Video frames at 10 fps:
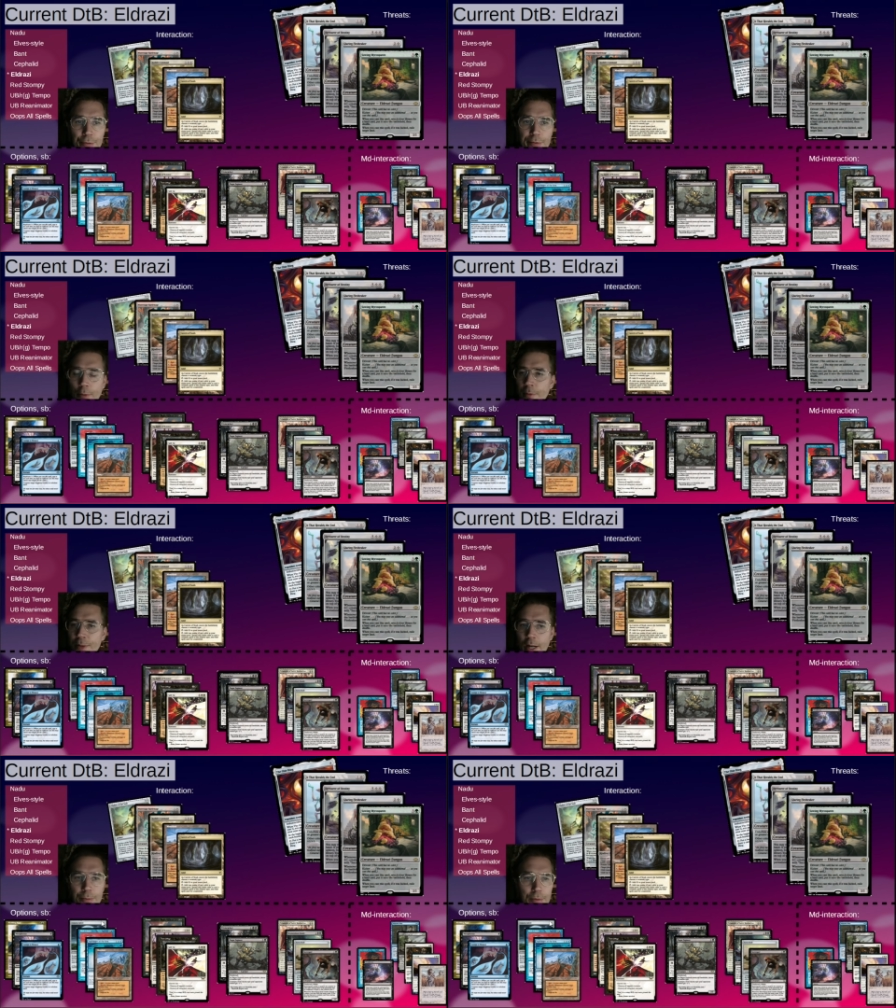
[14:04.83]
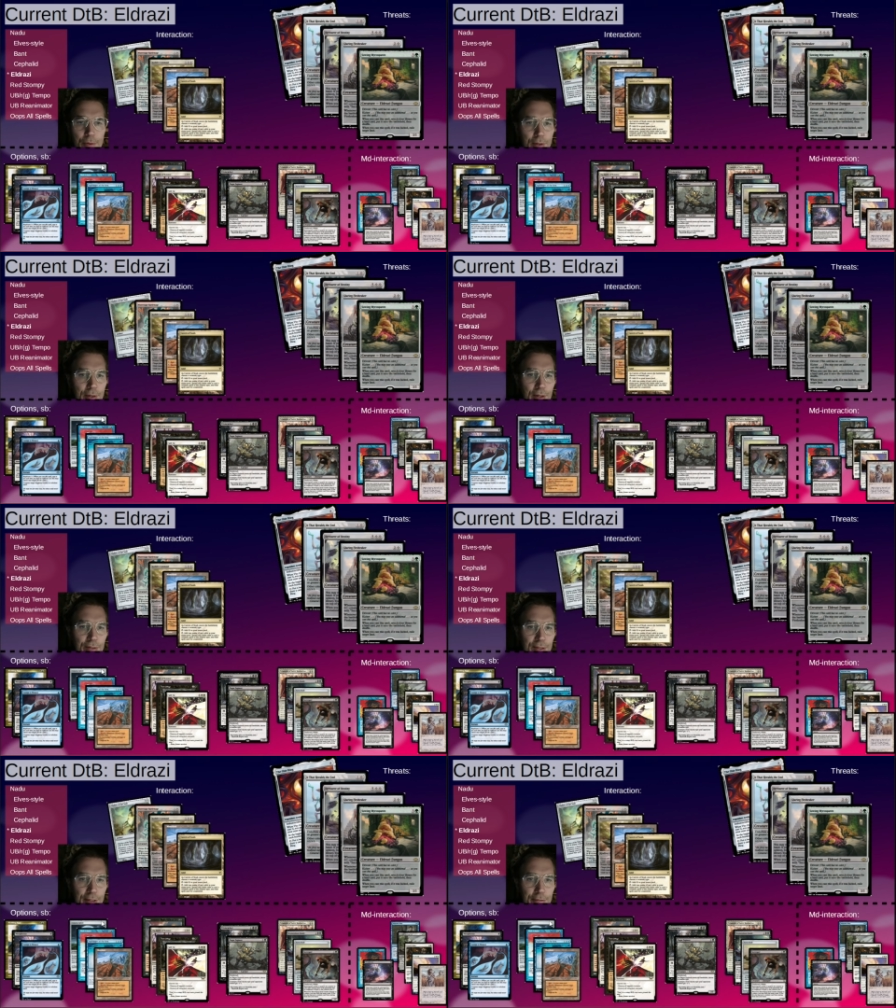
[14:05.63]
slow them down
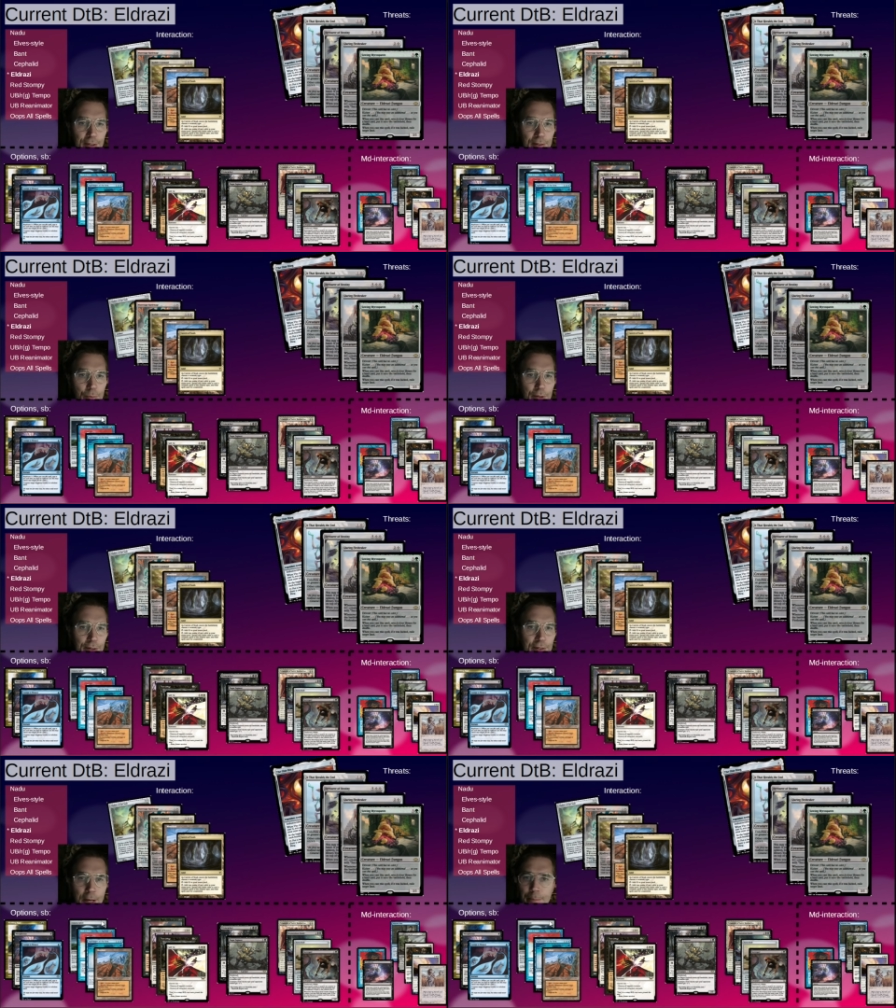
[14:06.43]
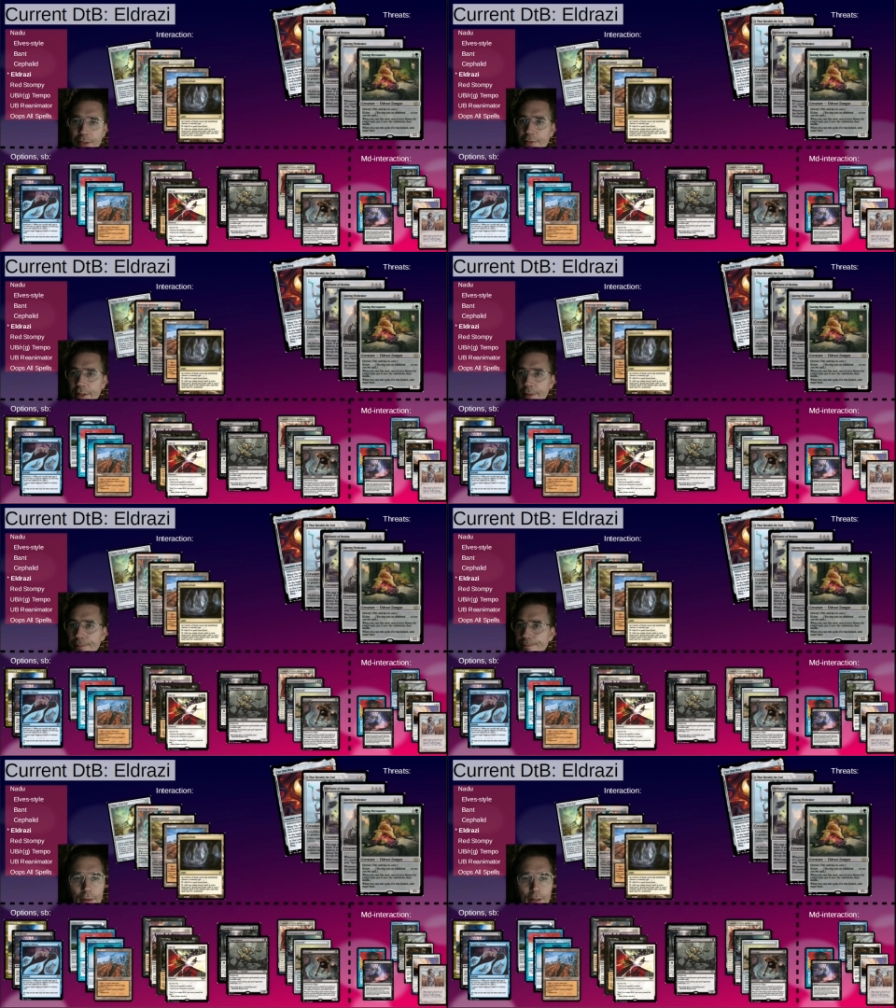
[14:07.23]
significantly with the Damping Sphere,
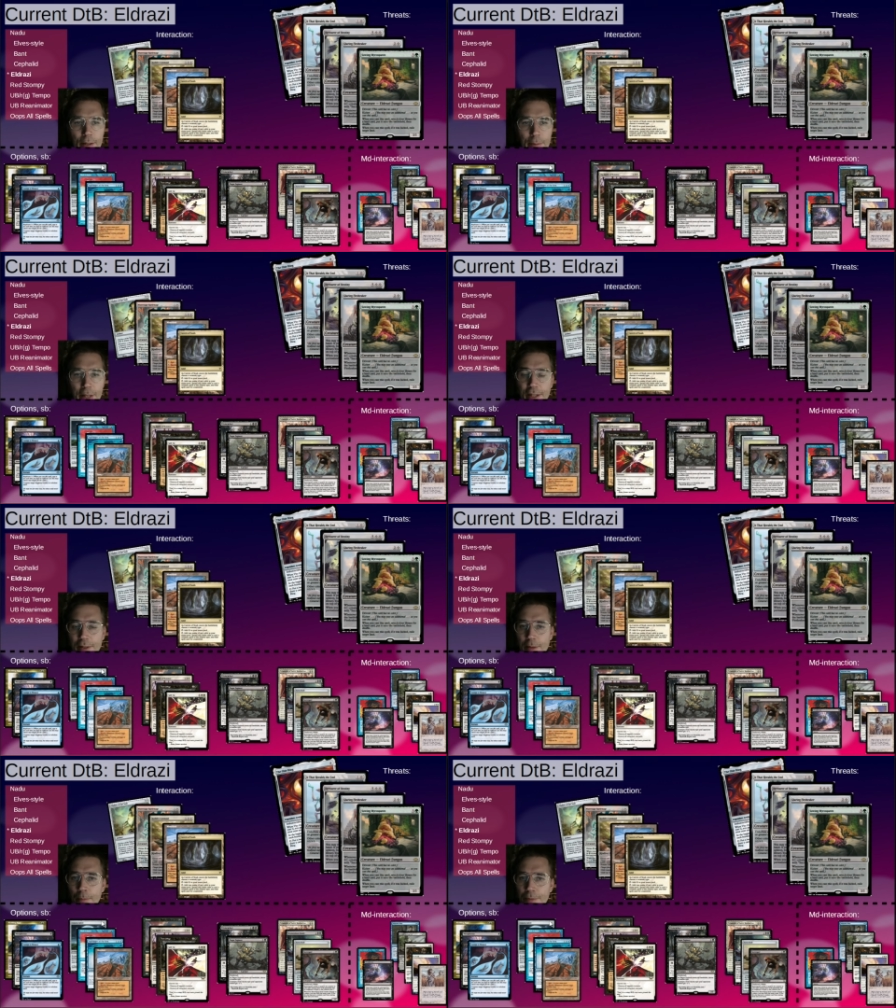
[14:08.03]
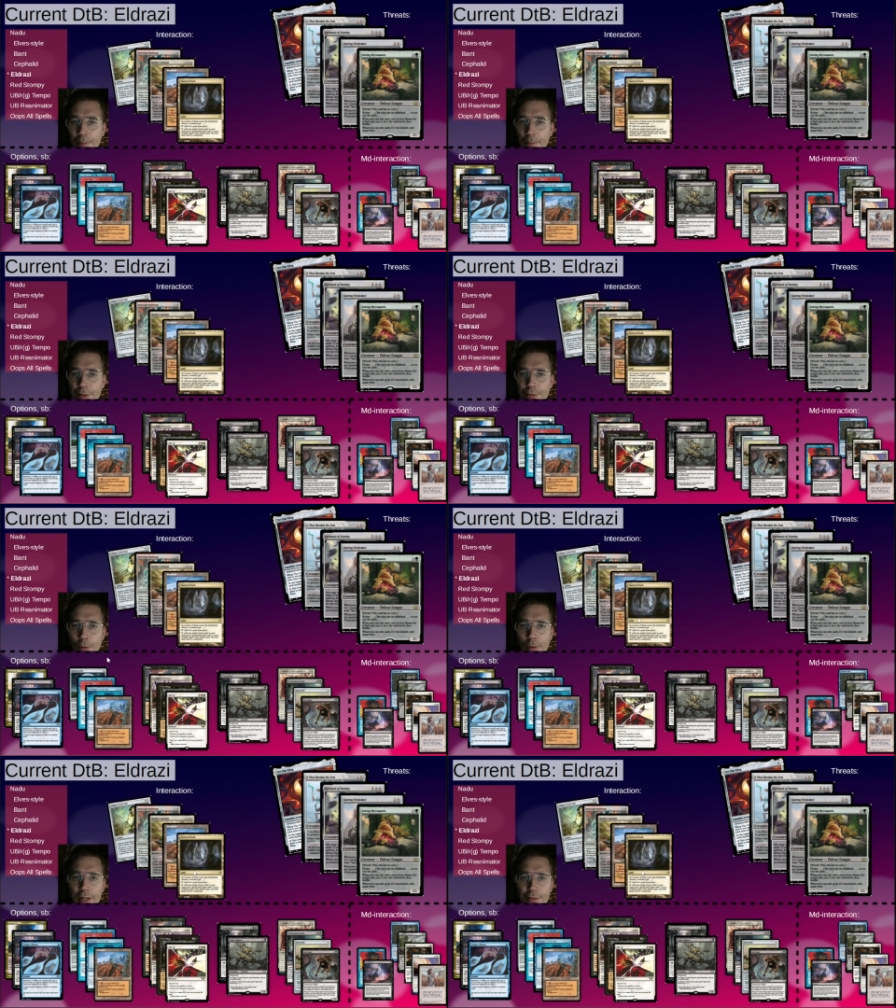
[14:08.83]
making the
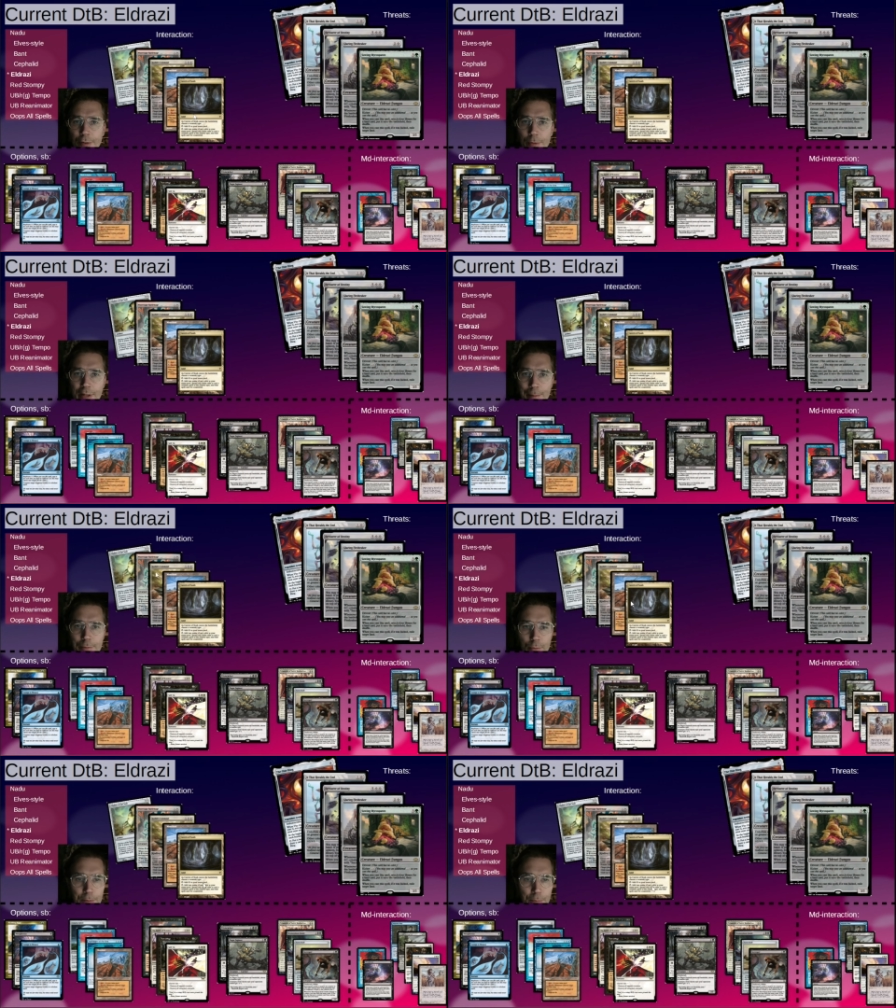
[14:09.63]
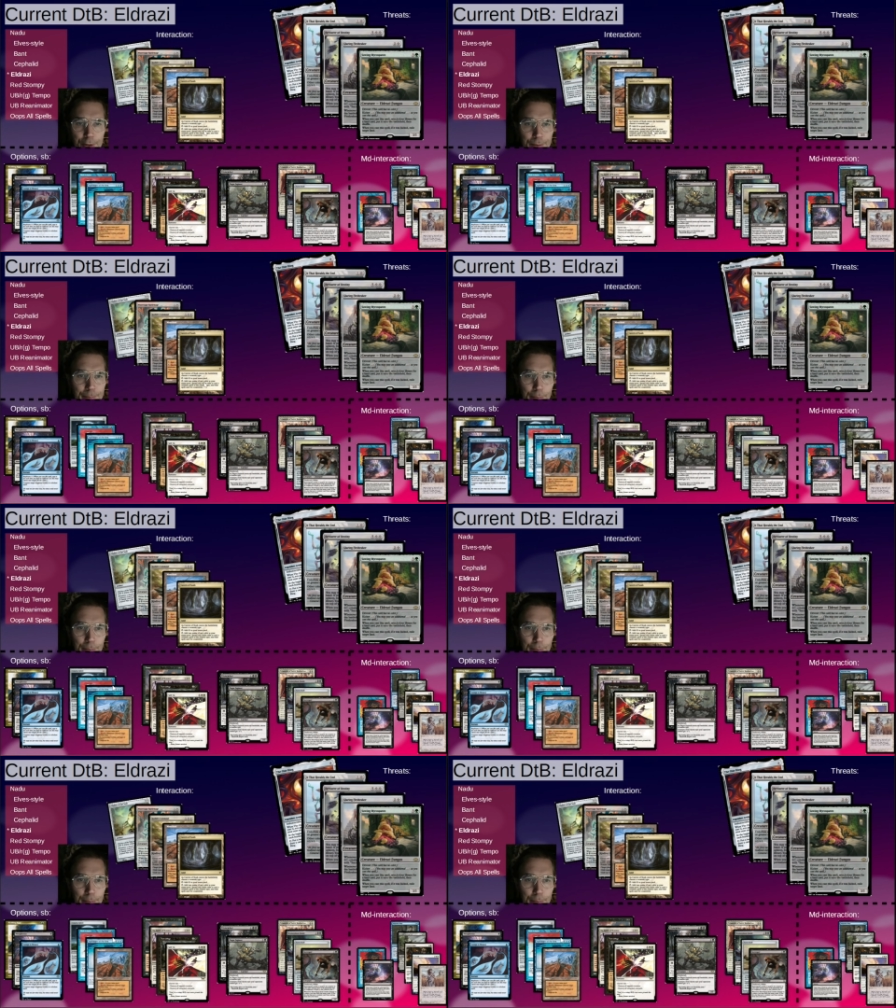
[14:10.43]
Soul Lands only tap for 1 mana.